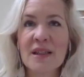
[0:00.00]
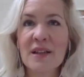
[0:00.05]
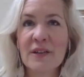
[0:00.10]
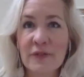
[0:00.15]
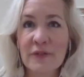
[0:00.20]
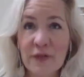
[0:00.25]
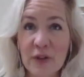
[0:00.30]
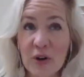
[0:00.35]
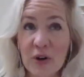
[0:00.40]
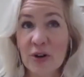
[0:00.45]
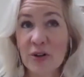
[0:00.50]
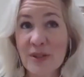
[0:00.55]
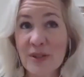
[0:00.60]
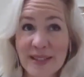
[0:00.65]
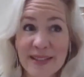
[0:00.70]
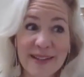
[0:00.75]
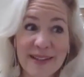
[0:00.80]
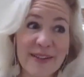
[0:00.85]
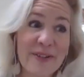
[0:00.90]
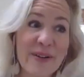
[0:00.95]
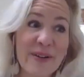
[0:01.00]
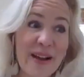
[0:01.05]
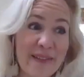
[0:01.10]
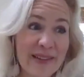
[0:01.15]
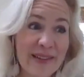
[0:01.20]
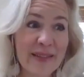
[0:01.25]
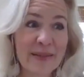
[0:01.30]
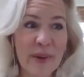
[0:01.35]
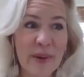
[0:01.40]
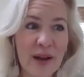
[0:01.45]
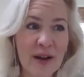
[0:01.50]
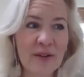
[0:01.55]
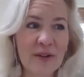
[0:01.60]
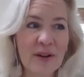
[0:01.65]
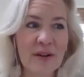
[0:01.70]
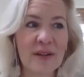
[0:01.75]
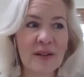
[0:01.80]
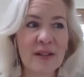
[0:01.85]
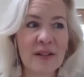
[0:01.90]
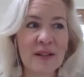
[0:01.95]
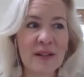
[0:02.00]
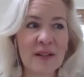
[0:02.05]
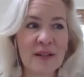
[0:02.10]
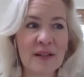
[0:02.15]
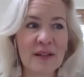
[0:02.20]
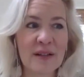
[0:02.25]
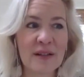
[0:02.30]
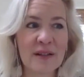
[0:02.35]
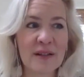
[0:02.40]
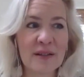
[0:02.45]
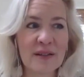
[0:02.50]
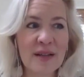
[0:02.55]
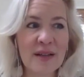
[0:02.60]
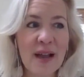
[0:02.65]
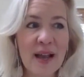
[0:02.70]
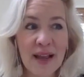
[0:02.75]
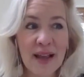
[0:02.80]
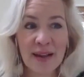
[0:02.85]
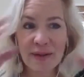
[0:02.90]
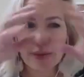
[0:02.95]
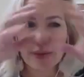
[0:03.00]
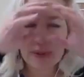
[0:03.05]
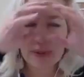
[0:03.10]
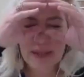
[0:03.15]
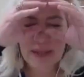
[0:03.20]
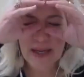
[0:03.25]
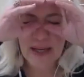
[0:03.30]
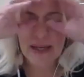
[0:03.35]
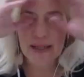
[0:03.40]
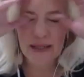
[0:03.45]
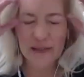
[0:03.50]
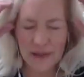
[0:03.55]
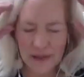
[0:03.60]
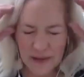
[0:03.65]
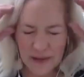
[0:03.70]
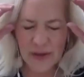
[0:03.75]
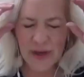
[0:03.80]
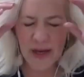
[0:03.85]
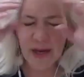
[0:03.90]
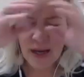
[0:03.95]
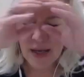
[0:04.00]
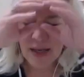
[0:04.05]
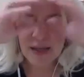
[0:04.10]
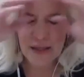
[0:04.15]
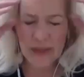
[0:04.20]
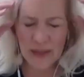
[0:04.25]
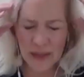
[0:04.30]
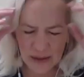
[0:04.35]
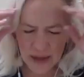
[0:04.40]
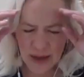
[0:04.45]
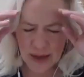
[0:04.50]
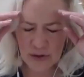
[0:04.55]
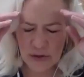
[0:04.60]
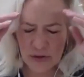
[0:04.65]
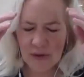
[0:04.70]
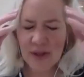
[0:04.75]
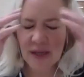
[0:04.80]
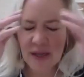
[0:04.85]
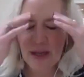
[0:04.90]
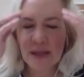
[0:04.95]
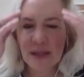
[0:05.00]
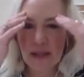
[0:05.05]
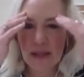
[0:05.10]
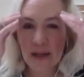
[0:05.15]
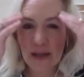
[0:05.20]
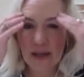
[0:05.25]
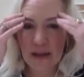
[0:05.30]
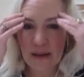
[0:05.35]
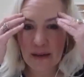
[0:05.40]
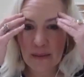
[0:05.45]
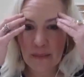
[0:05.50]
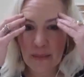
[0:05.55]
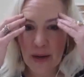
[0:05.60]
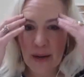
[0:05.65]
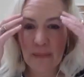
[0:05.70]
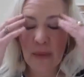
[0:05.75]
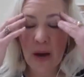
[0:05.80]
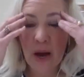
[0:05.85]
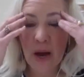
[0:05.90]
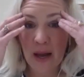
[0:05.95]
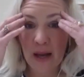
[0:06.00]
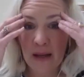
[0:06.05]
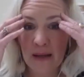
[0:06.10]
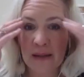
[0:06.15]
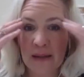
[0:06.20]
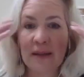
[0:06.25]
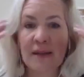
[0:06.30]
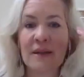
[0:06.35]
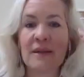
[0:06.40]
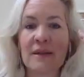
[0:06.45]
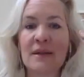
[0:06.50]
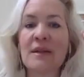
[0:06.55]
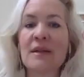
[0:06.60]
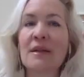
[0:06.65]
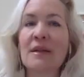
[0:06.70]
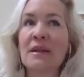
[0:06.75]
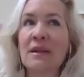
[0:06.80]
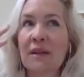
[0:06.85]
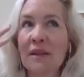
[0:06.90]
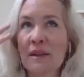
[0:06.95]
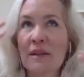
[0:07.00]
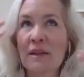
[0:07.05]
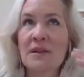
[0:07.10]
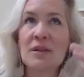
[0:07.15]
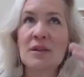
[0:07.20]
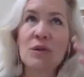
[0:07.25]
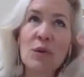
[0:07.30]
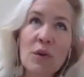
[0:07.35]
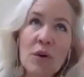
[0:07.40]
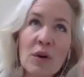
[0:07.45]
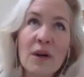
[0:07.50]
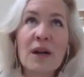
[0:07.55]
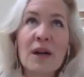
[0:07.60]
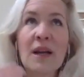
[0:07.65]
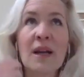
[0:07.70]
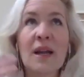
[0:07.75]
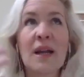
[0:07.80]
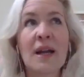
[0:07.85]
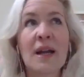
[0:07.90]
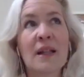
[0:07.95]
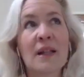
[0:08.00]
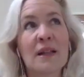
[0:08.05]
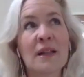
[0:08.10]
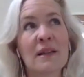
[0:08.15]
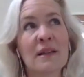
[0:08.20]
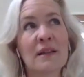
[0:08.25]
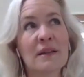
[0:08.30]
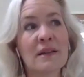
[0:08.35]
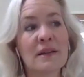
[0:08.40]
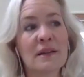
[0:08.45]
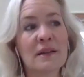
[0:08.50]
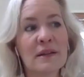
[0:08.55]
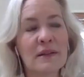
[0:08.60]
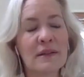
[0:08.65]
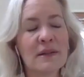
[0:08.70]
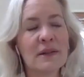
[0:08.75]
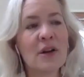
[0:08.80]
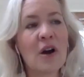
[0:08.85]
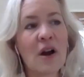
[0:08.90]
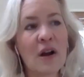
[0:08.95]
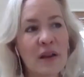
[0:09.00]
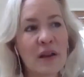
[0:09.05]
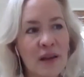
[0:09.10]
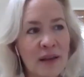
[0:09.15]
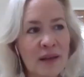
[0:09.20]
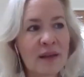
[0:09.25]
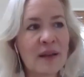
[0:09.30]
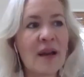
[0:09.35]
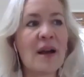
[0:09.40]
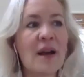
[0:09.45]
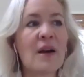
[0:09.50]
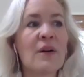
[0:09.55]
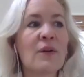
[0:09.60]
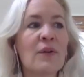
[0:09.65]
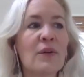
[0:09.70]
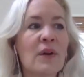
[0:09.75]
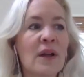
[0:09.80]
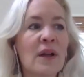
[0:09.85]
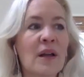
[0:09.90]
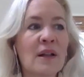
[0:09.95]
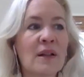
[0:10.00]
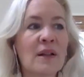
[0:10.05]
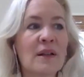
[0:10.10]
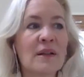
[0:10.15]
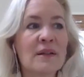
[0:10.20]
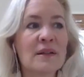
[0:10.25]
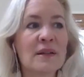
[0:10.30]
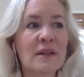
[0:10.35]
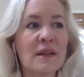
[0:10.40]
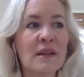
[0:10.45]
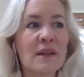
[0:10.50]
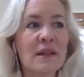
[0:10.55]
the first, having the background in the psych, was like, okay, intellectually, and like in my mind, and the story and the talking it out, and